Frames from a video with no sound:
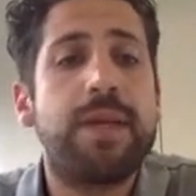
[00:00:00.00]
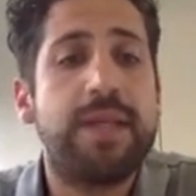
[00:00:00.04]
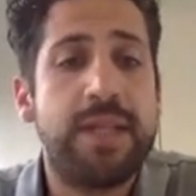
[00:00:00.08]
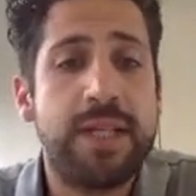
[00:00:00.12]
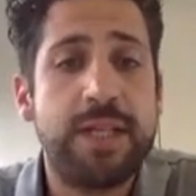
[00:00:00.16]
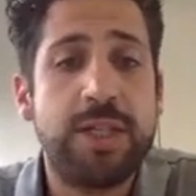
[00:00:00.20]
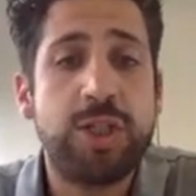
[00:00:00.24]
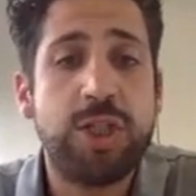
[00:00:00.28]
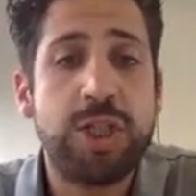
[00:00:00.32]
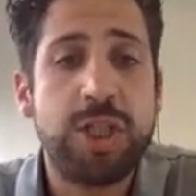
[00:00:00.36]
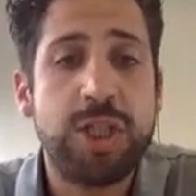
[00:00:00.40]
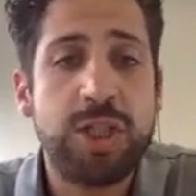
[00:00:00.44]

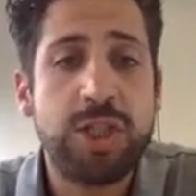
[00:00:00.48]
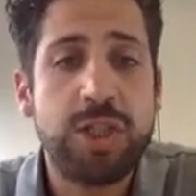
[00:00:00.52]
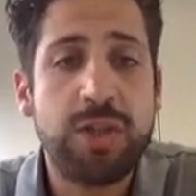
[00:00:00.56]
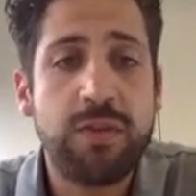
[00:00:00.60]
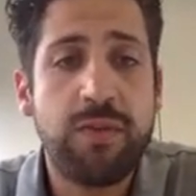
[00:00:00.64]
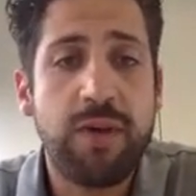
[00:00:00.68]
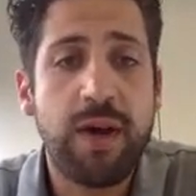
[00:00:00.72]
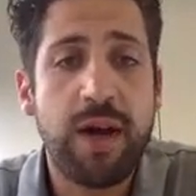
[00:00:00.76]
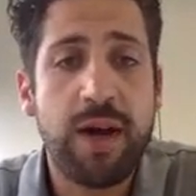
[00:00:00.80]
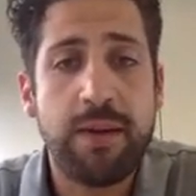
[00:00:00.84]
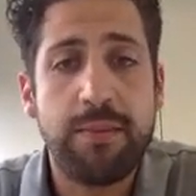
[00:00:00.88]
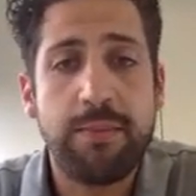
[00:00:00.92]

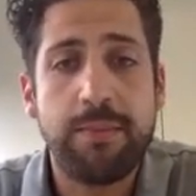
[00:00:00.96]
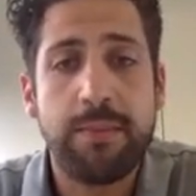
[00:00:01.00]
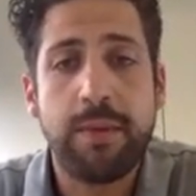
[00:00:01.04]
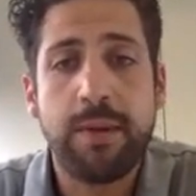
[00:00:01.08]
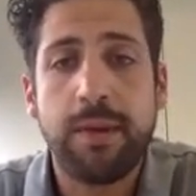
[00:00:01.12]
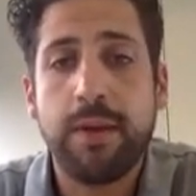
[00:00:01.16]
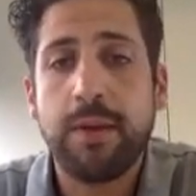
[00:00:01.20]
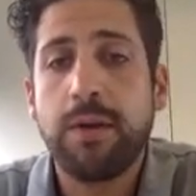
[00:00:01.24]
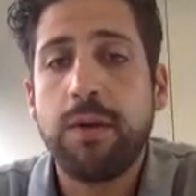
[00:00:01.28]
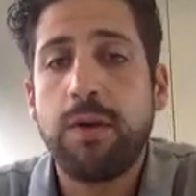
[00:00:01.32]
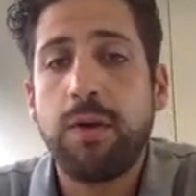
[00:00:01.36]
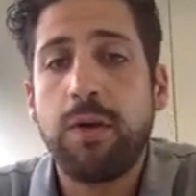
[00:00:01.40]
gingiva.
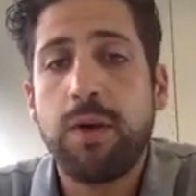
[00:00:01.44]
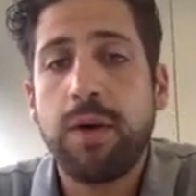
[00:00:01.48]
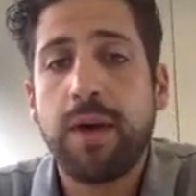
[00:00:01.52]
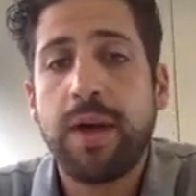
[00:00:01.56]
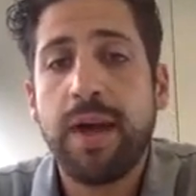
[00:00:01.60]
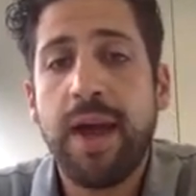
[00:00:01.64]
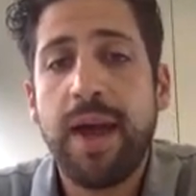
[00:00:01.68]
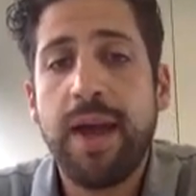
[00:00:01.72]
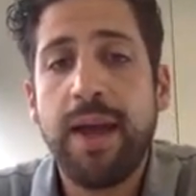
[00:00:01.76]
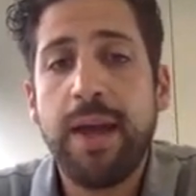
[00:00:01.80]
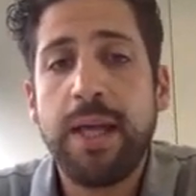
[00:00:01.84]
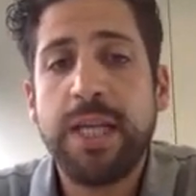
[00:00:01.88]

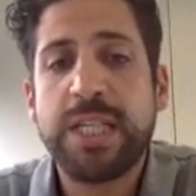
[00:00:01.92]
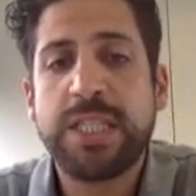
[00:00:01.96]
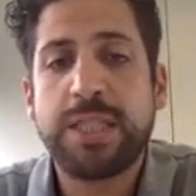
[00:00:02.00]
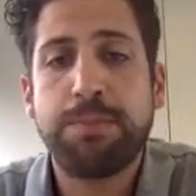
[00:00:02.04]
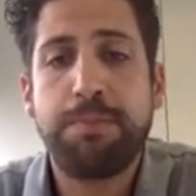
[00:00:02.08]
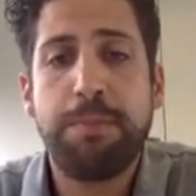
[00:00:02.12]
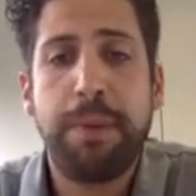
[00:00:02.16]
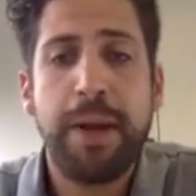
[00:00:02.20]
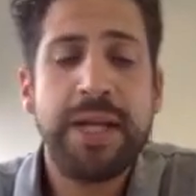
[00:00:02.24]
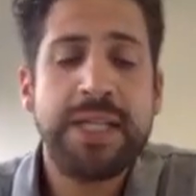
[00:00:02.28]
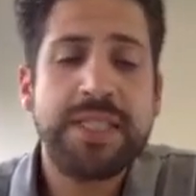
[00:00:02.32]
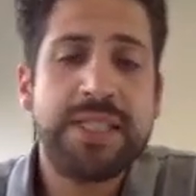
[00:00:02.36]
Okay,
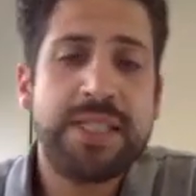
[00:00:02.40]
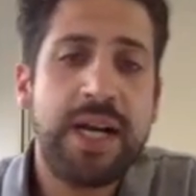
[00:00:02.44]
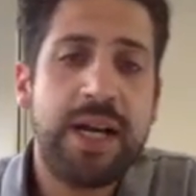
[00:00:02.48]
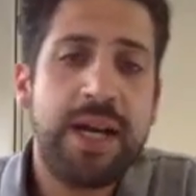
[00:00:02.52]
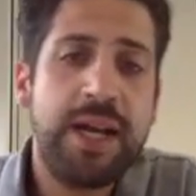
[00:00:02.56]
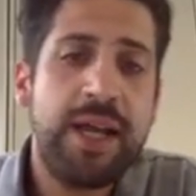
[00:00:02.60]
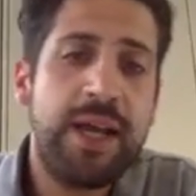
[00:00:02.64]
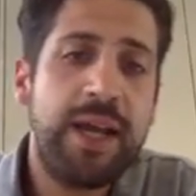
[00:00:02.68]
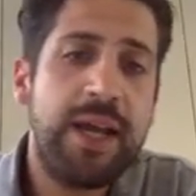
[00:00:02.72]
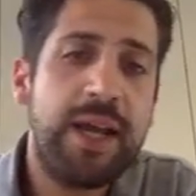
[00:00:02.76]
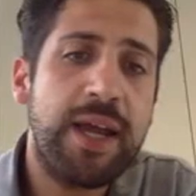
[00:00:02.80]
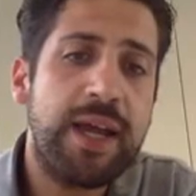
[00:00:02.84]

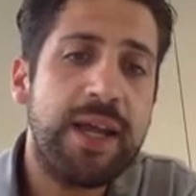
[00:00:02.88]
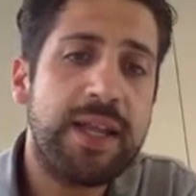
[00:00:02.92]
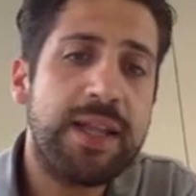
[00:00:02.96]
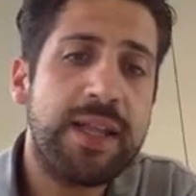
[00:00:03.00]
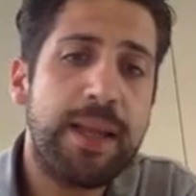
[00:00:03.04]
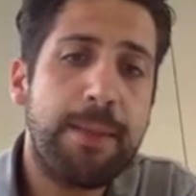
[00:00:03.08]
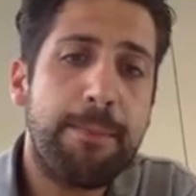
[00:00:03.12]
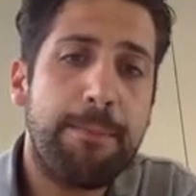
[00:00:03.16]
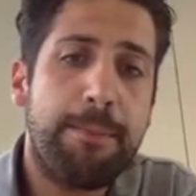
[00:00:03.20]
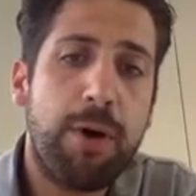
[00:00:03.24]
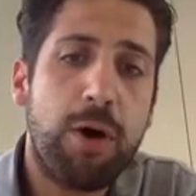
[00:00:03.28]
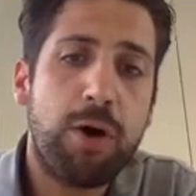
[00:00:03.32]
especially in
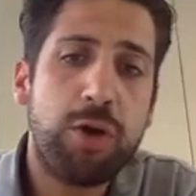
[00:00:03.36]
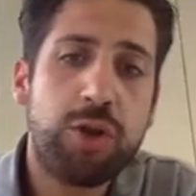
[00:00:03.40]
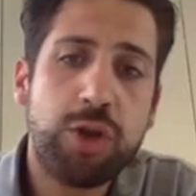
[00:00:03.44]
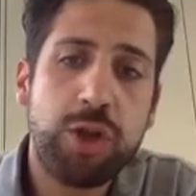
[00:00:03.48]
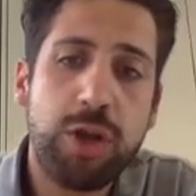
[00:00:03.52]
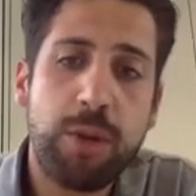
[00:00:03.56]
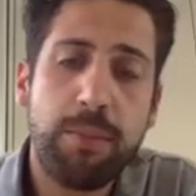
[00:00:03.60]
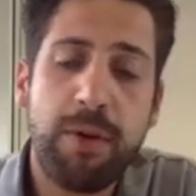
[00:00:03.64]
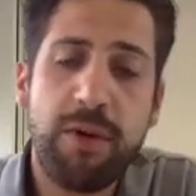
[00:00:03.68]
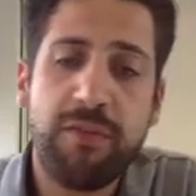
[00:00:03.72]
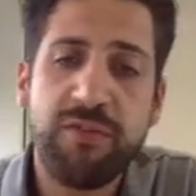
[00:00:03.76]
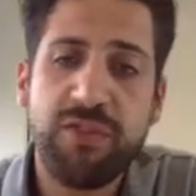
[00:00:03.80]
the
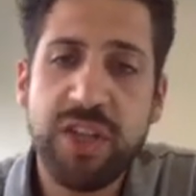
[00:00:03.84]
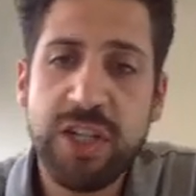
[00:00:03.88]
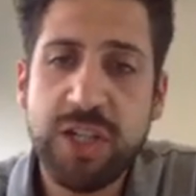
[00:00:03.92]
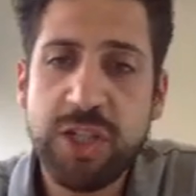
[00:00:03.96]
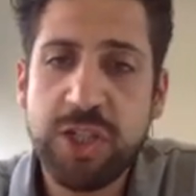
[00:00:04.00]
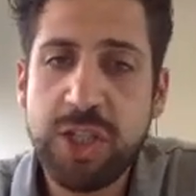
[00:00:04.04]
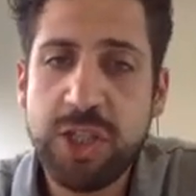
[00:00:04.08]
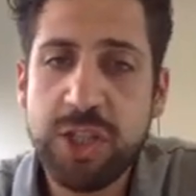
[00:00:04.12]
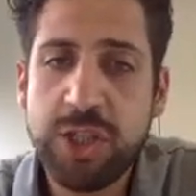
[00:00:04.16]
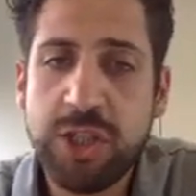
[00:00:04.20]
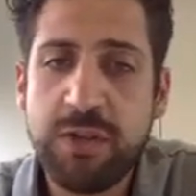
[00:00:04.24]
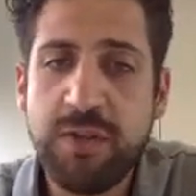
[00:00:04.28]
bottom of the
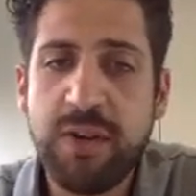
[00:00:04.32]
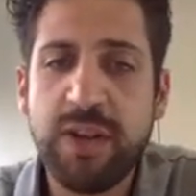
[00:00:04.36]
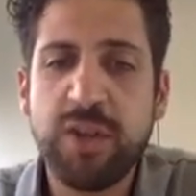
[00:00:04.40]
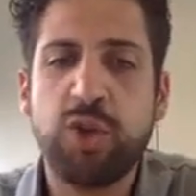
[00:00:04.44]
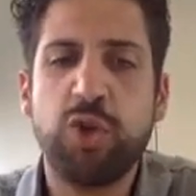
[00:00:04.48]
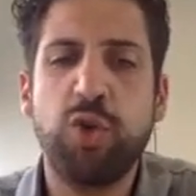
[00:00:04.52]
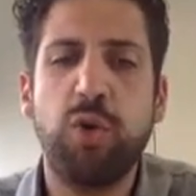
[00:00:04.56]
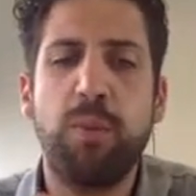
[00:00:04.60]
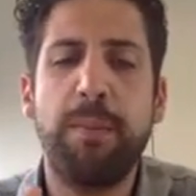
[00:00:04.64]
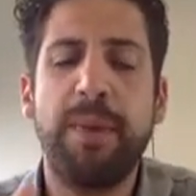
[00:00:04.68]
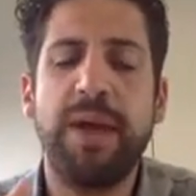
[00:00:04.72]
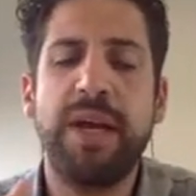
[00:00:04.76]
gingiva
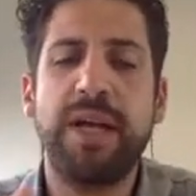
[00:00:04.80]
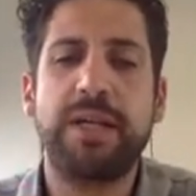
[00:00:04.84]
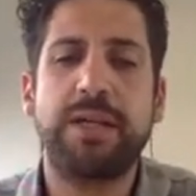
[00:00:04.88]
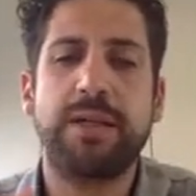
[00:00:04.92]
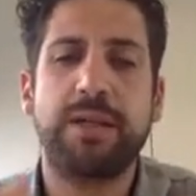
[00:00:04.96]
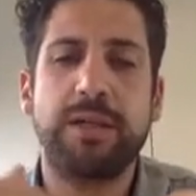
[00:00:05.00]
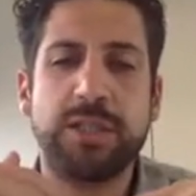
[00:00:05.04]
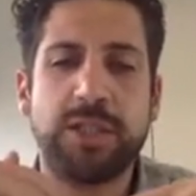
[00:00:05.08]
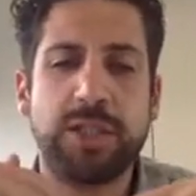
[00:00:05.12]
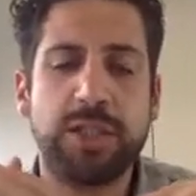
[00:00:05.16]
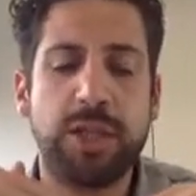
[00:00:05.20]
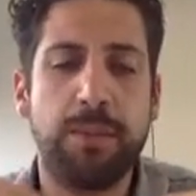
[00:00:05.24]
to make
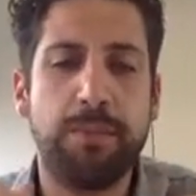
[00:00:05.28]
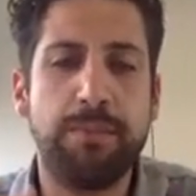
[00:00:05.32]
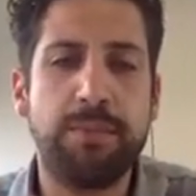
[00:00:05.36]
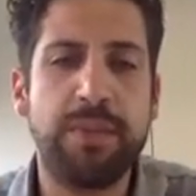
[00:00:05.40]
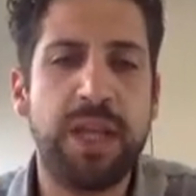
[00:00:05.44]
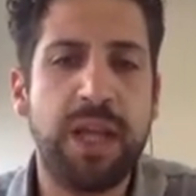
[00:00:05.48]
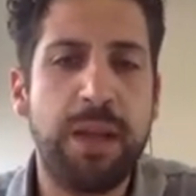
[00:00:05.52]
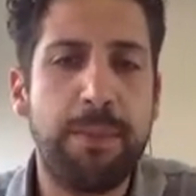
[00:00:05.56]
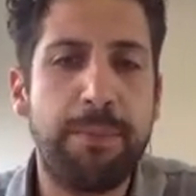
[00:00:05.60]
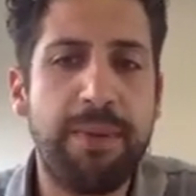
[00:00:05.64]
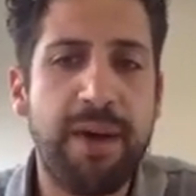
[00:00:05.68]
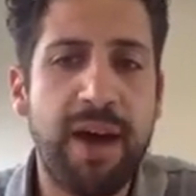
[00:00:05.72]

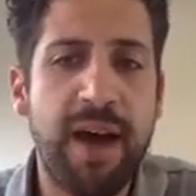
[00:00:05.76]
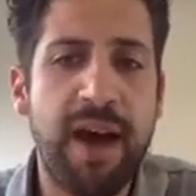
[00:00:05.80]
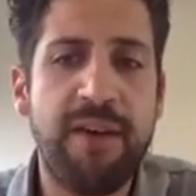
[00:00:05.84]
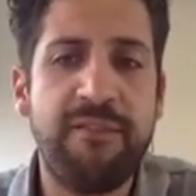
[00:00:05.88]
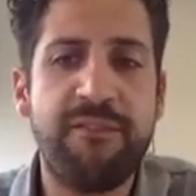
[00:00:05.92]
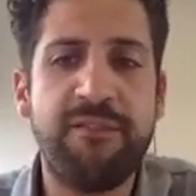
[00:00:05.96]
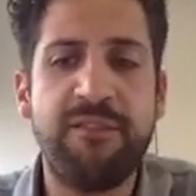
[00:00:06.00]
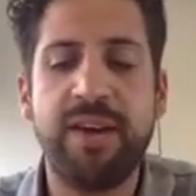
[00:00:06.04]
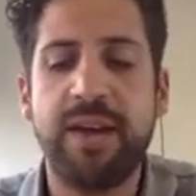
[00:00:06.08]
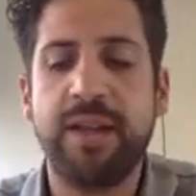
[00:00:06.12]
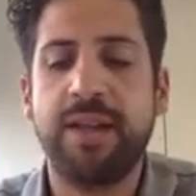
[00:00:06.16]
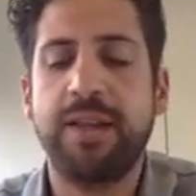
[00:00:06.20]
some deep
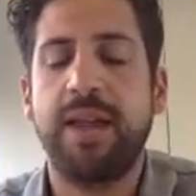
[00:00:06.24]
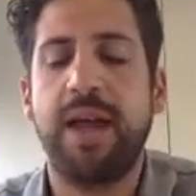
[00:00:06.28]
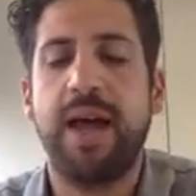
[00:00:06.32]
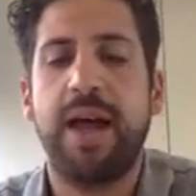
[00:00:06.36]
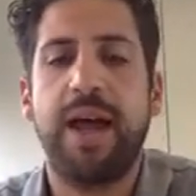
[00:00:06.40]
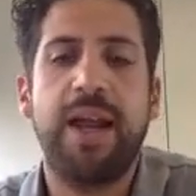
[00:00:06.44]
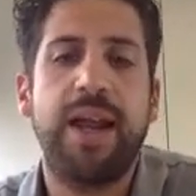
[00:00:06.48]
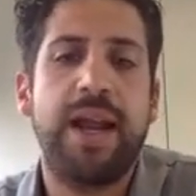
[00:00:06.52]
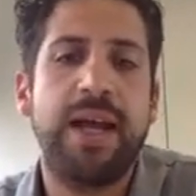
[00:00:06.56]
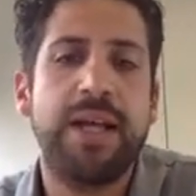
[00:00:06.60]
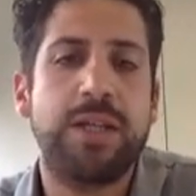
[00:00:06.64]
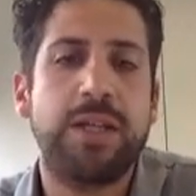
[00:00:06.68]
effect,
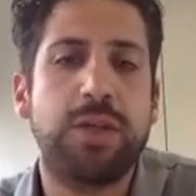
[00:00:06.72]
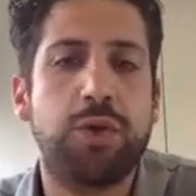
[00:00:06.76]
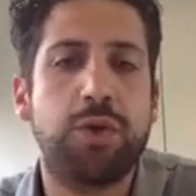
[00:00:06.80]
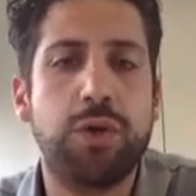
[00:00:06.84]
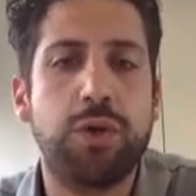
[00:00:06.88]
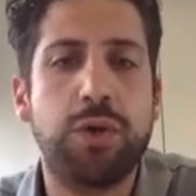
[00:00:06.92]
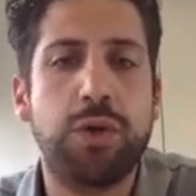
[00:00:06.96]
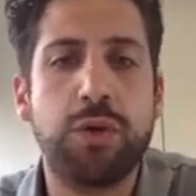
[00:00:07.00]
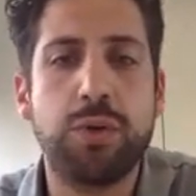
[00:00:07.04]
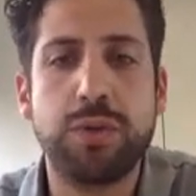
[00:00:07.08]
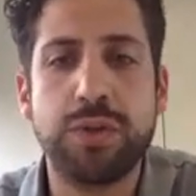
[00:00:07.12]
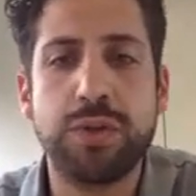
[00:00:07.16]
I like to
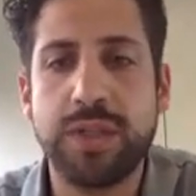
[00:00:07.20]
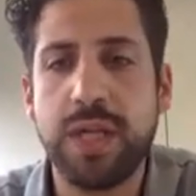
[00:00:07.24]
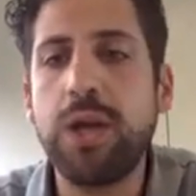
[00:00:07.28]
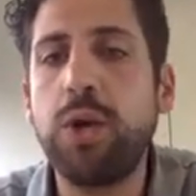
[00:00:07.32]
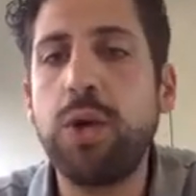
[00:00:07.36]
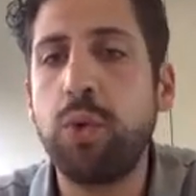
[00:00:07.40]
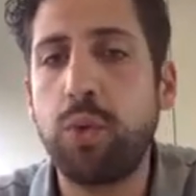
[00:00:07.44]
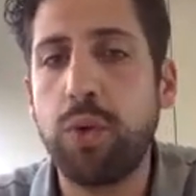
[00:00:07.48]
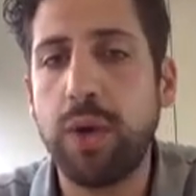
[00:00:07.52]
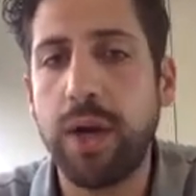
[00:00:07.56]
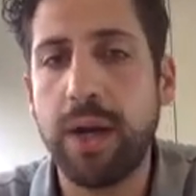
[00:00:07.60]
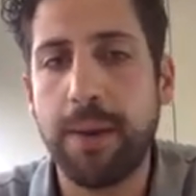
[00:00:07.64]
use the
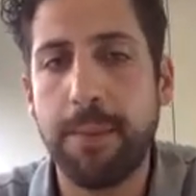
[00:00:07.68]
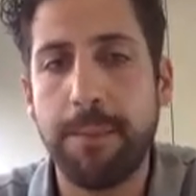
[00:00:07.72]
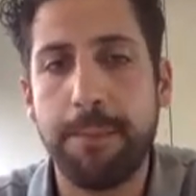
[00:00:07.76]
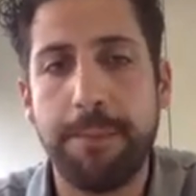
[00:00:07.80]
lune.